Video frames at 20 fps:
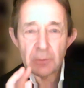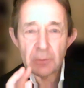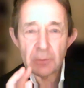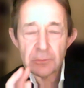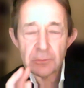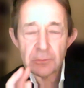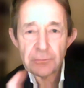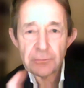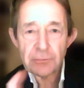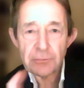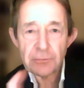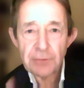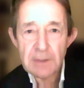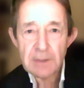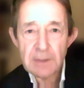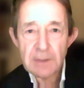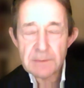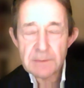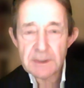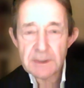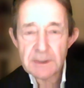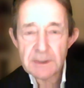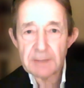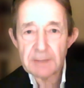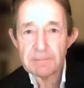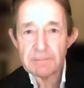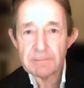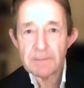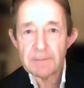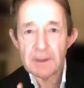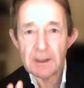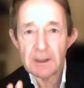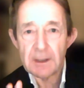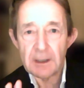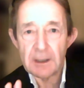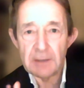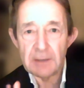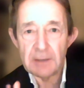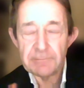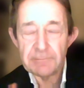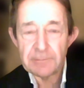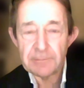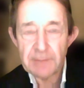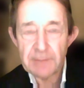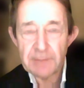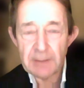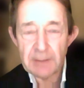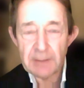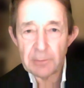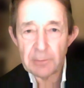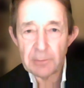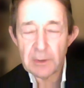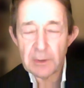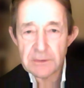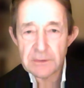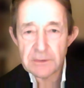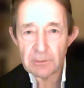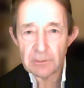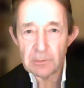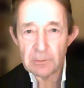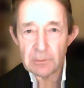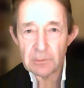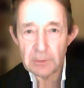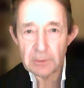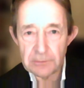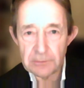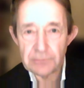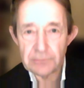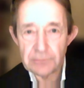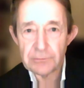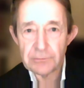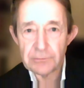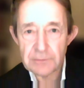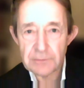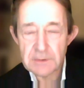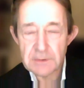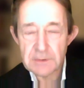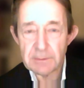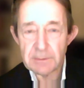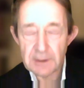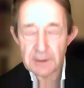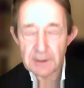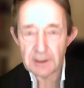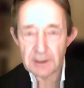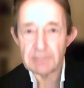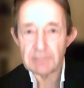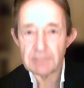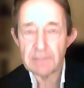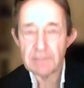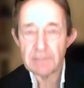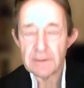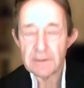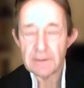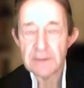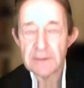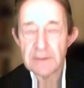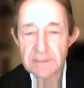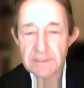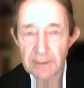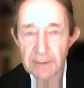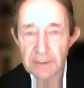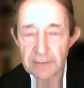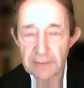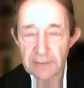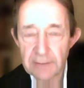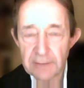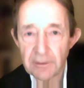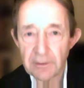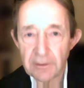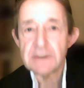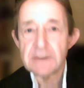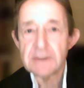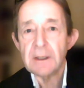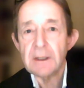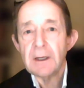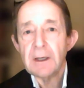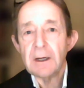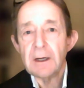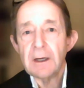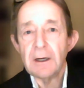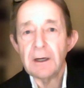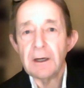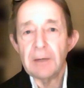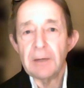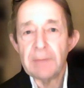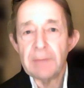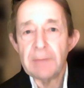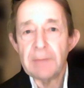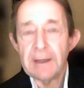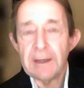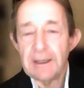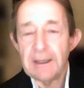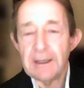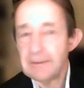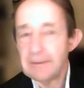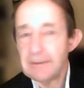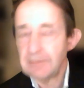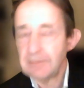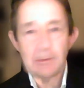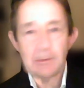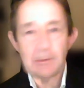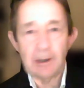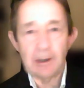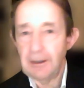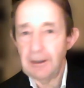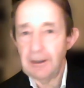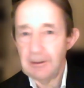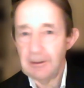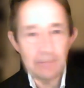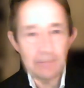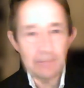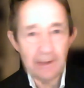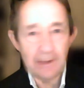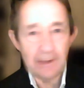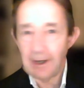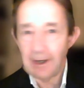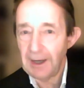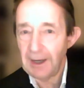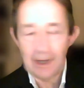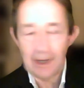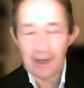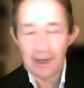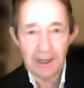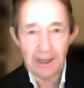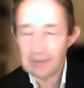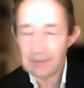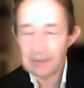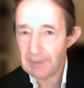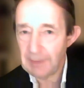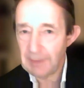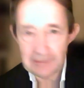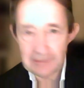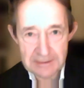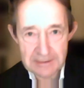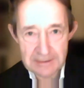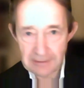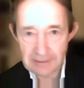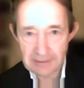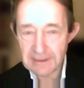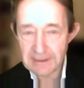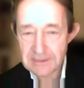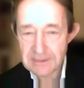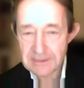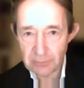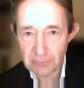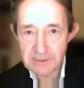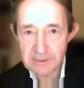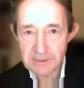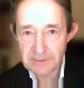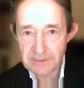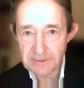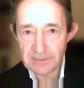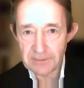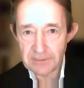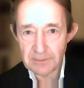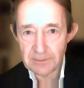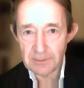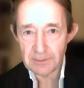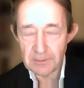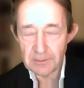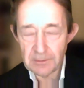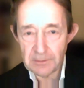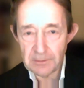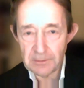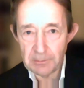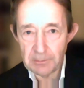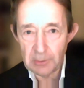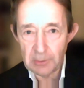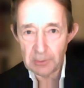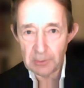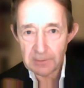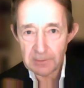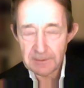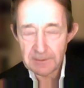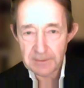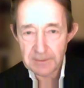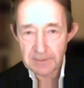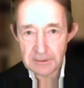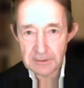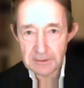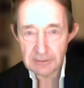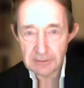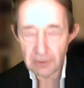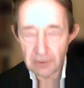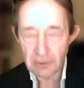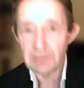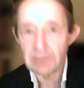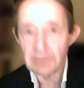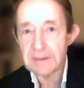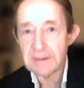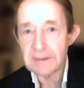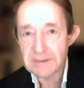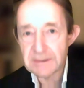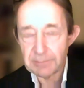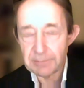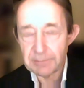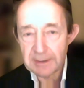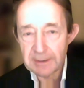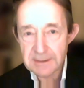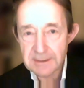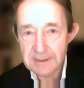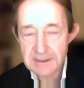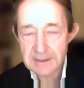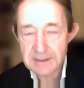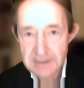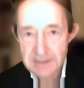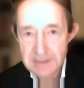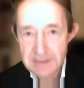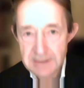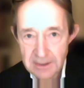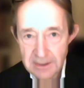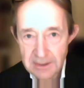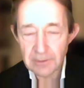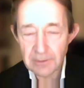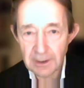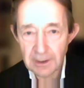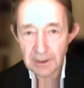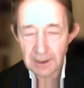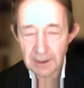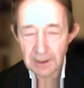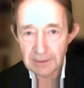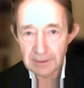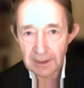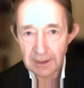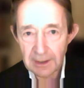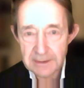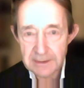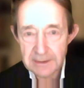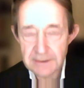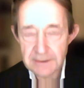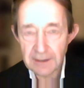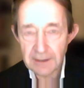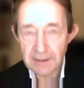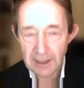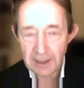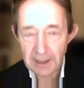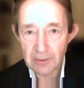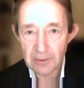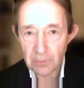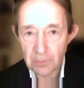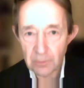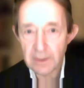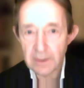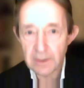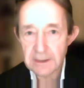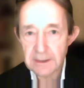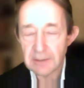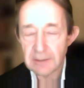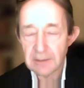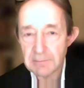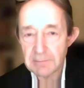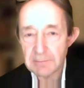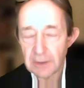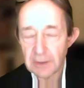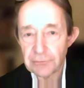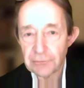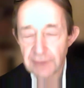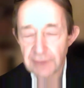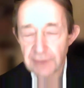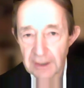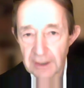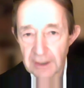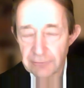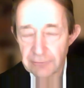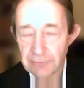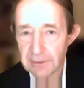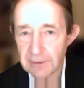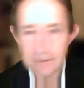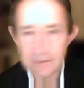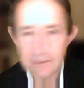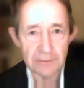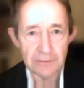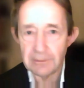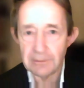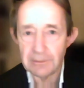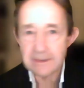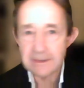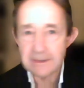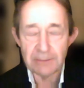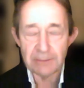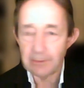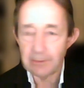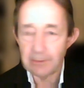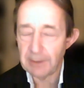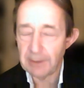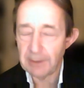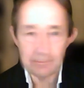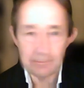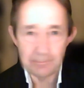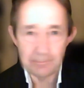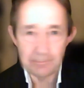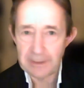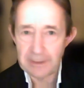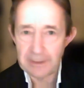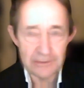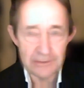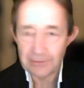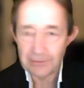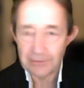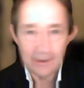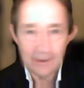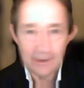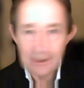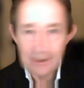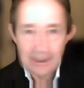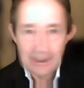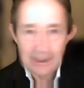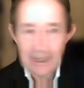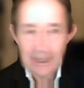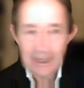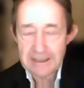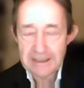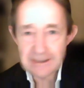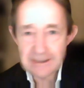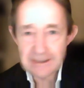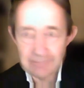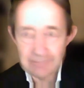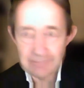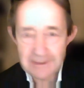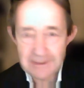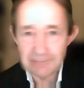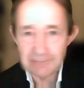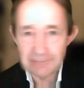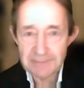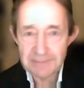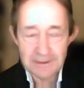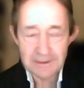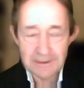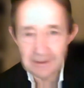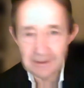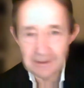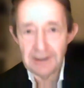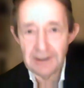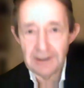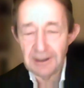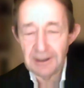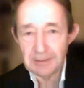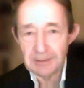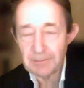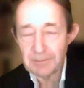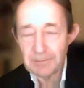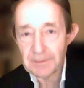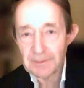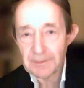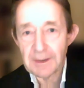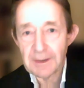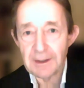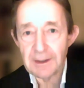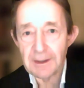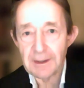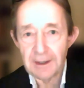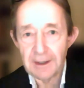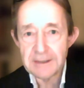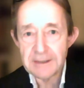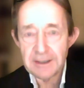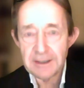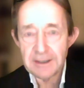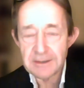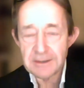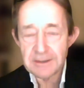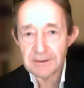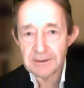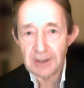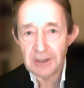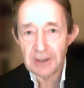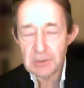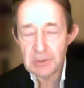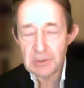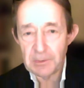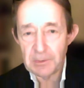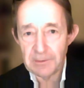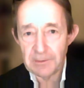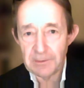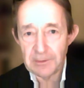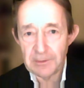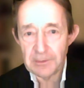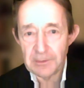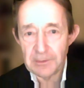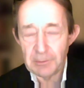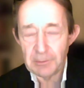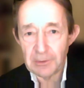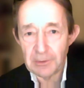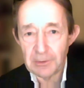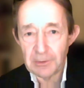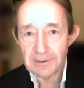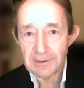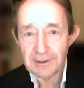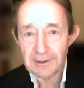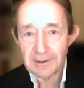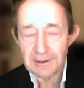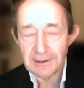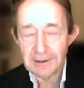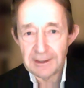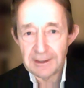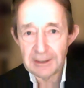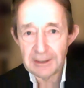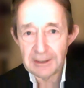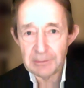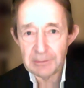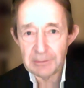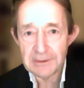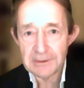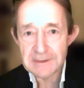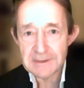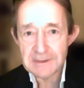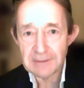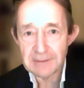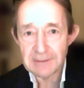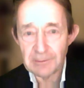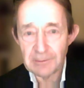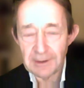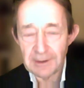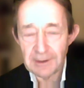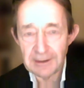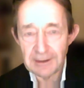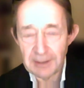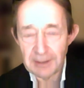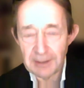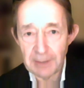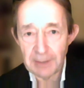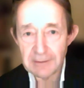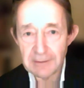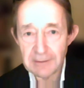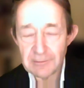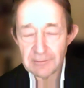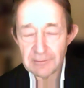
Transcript: shaped him from that point onwards to become this playwright? Until I saw it in the book, the long list of plays, I had no idea quite how much he had written. You list the one about page 877. I daren't open the book here because I might